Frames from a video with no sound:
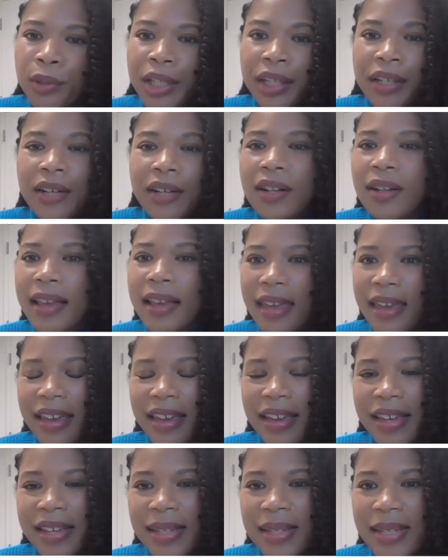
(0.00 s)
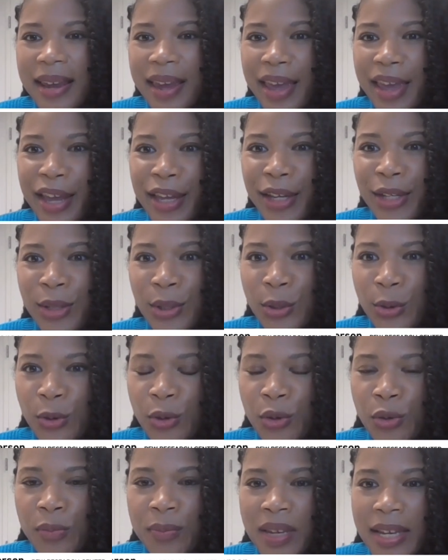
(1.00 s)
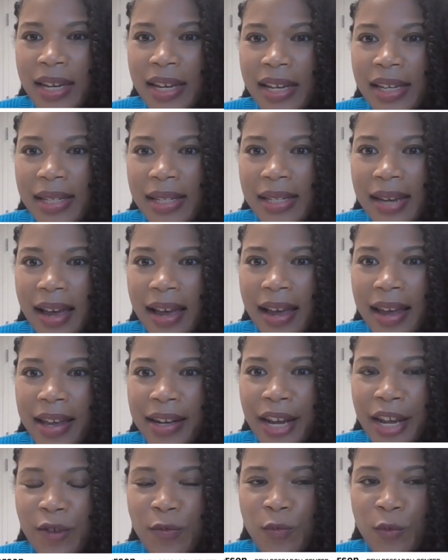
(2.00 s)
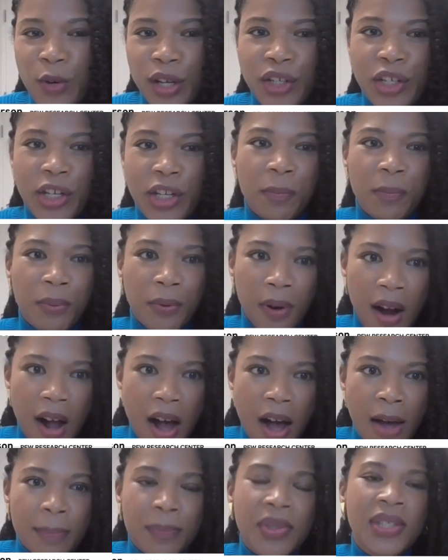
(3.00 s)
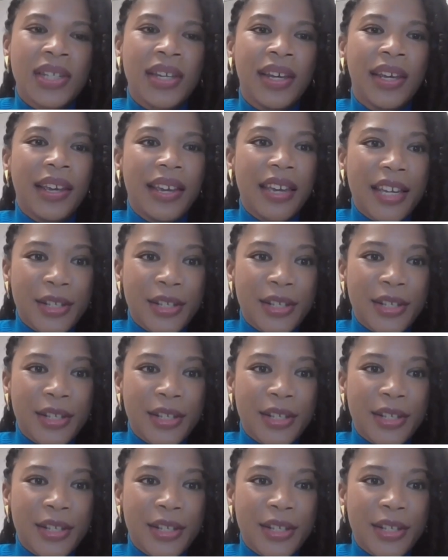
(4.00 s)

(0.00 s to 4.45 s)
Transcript: Real is a social media site in which it prompts